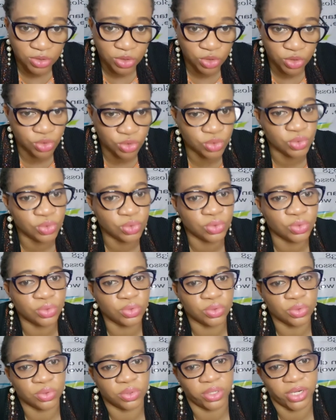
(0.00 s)
to
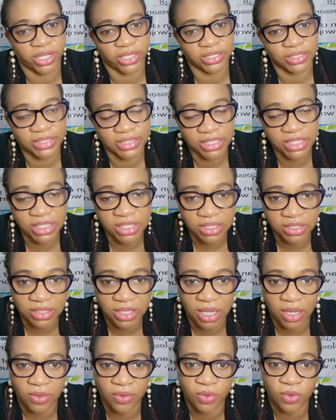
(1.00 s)
19
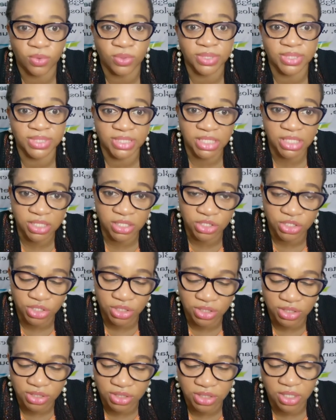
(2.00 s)
are called
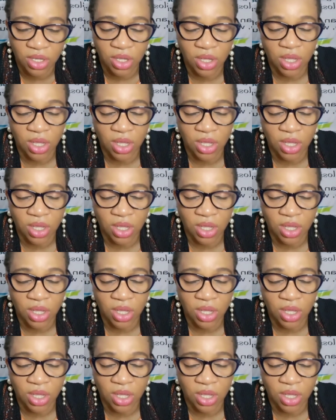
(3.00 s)
teenagers,